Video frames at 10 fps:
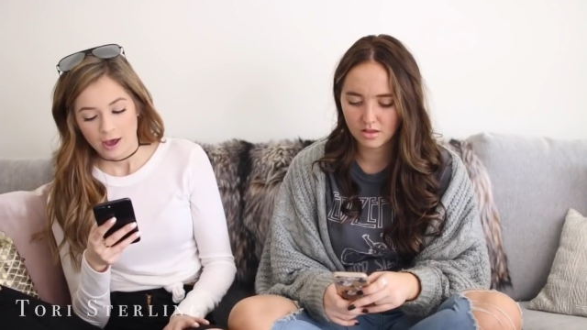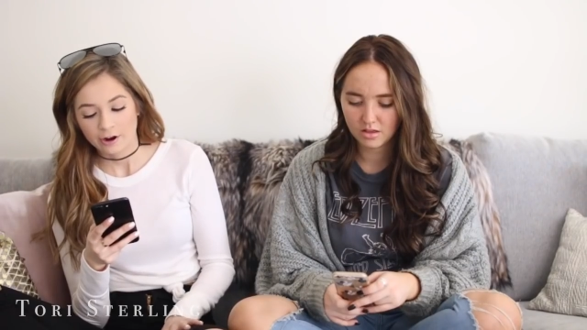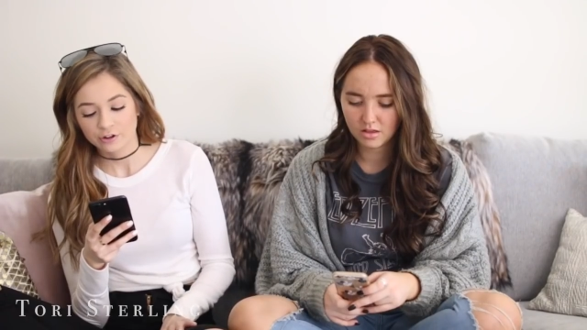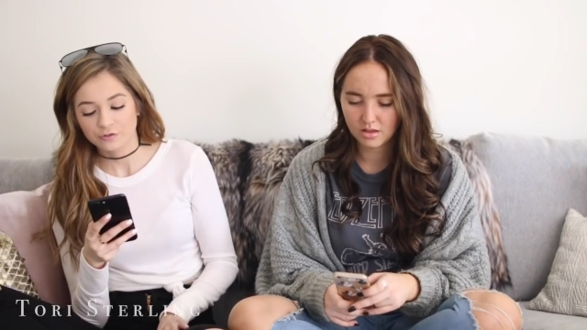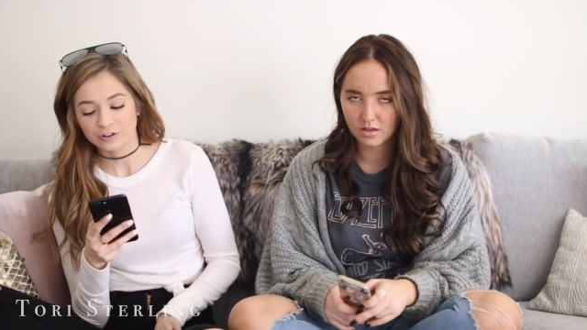
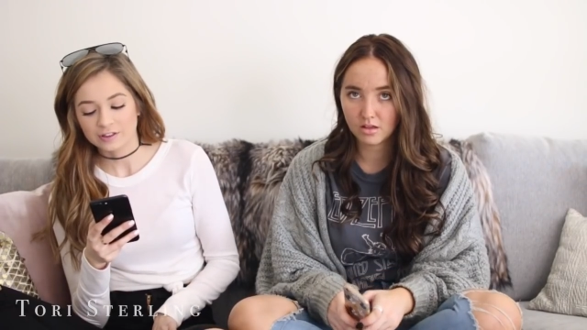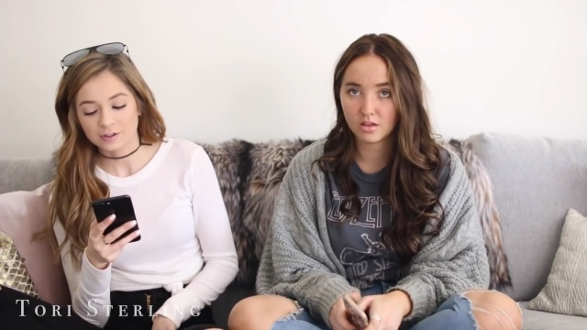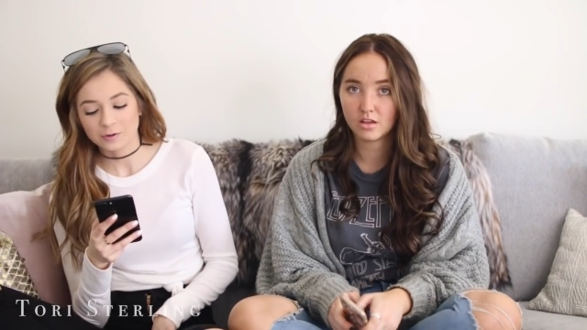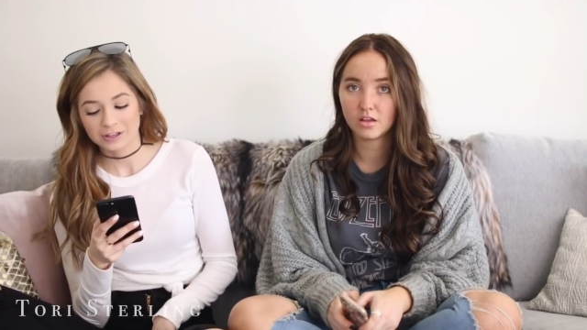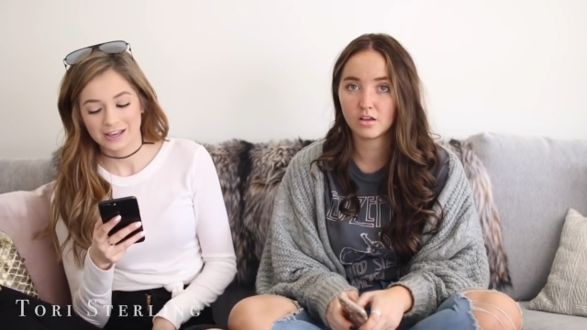Speaker 1: How do you
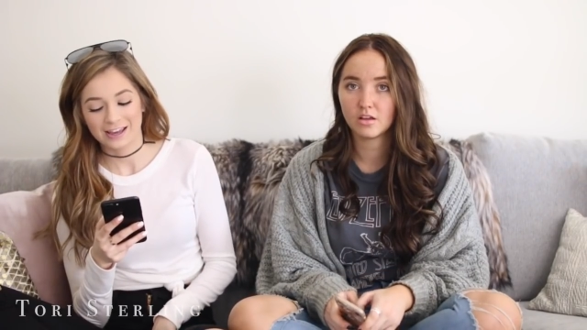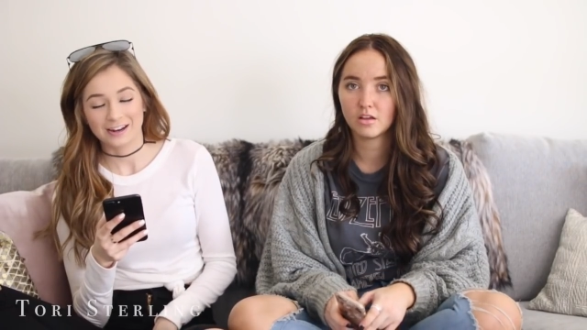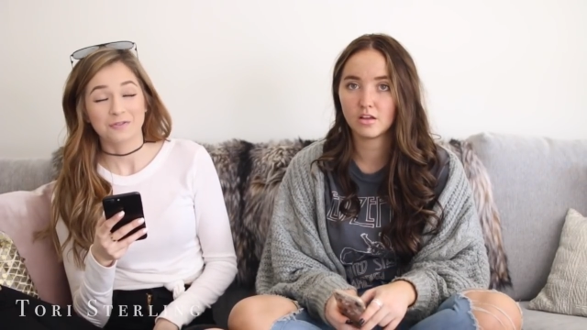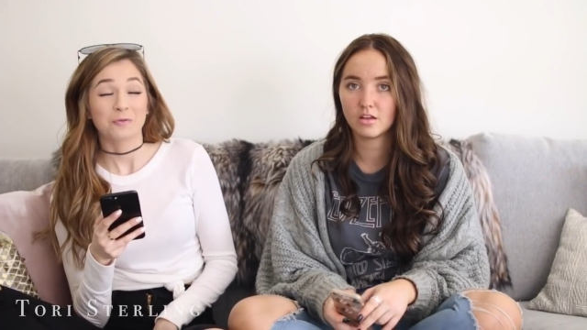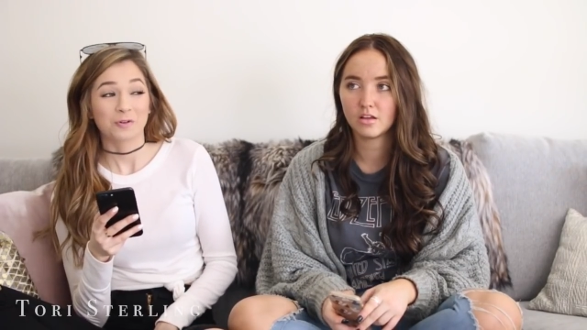friend zone a
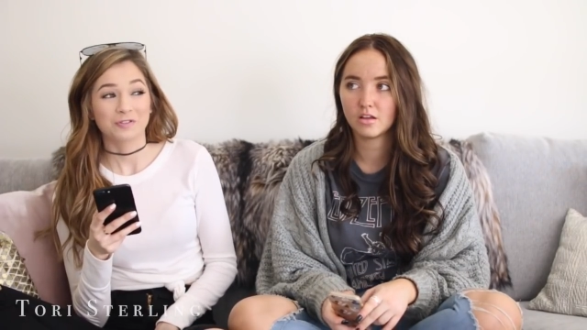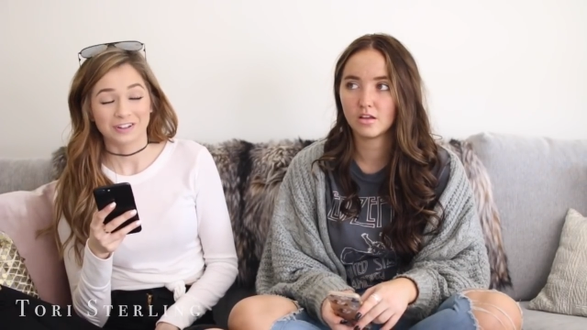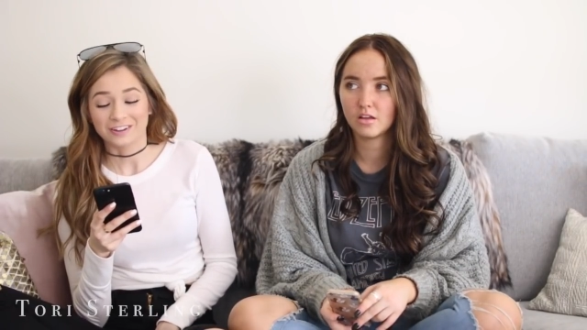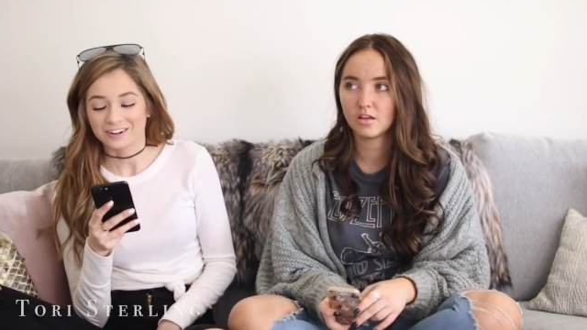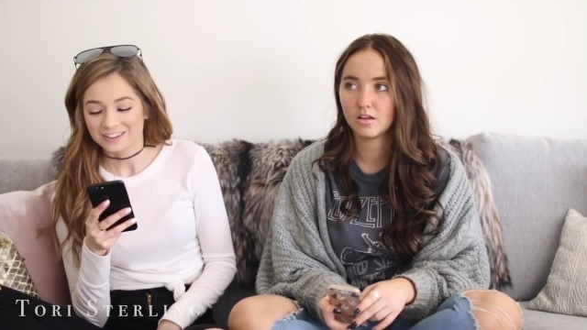kid? We're really good